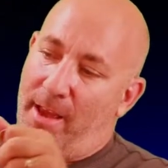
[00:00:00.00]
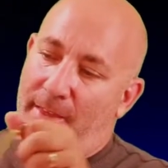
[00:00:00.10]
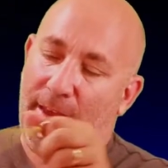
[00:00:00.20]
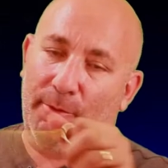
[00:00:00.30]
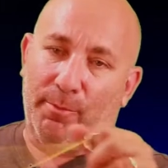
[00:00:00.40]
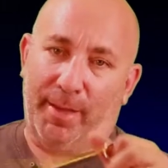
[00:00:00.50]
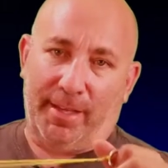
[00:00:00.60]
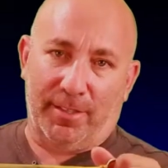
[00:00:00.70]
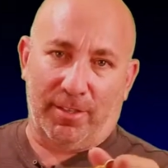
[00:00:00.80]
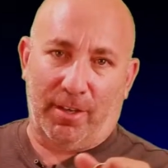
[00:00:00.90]
and that will
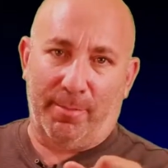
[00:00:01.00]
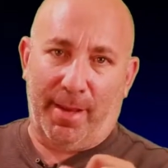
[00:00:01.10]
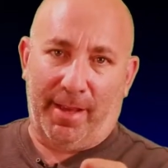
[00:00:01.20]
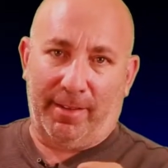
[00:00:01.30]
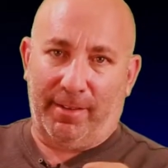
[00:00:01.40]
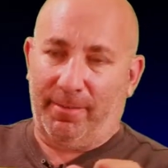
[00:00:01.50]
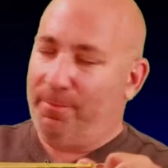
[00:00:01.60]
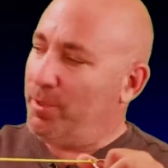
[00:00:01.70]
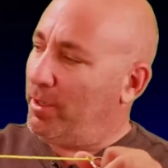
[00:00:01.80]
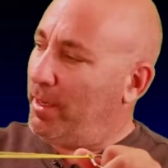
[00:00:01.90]
make a star pattern.
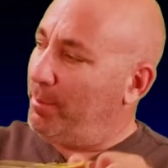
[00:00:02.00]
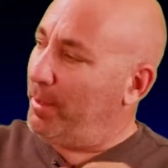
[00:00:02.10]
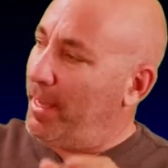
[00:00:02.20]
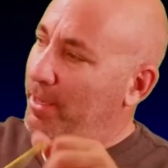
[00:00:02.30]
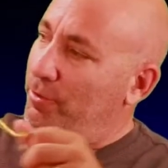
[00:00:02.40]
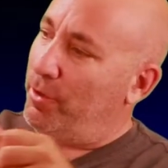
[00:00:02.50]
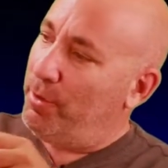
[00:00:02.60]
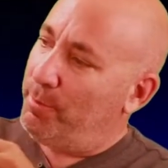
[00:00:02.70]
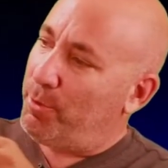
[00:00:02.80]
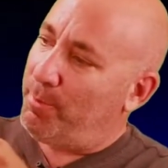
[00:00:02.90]
So a couple of extra
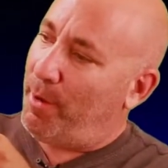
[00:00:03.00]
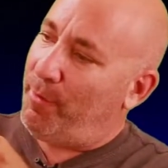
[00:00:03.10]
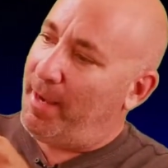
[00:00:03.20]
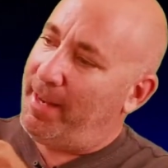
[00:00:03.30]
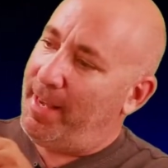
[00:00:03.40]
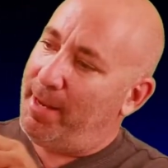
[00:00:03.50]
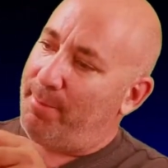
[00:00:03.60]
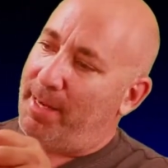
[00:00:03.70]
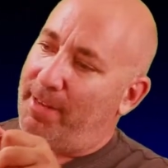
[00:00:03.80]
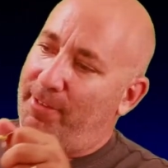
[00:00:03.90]
loops with my right hand,
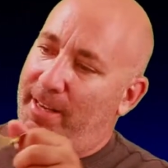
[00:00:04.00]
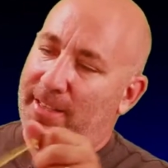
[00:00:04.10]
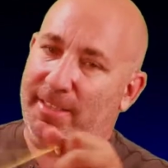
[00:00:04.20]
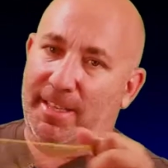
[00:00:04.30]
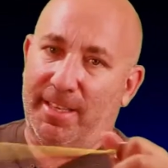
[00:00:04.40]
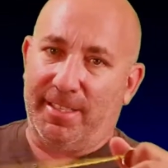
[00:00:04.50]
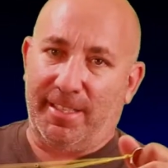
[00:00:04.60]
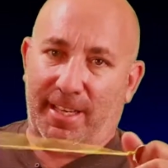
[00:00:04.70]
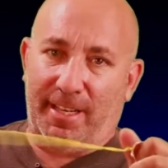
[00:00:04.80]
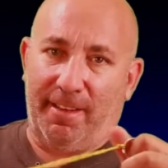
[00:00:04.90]
my left hand stays
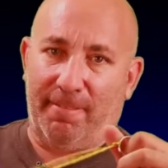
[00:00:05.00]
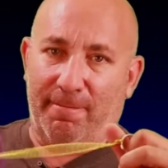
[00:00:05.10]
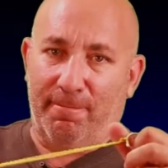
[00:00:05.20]
steady.